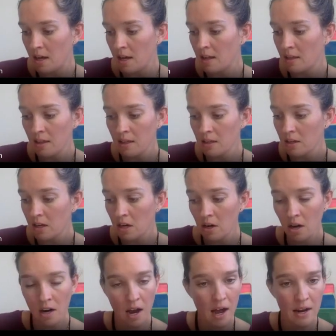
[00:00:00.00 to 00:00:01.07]
And look
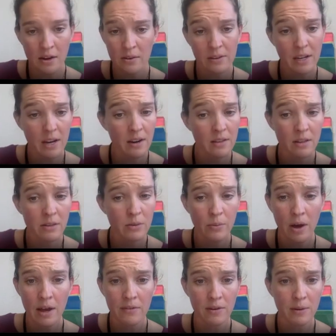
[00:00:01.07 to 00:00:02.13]
here, I don't care that the
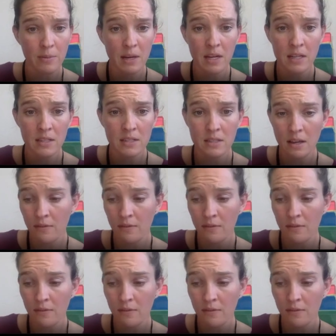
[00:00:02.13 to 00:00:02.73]
y repeats.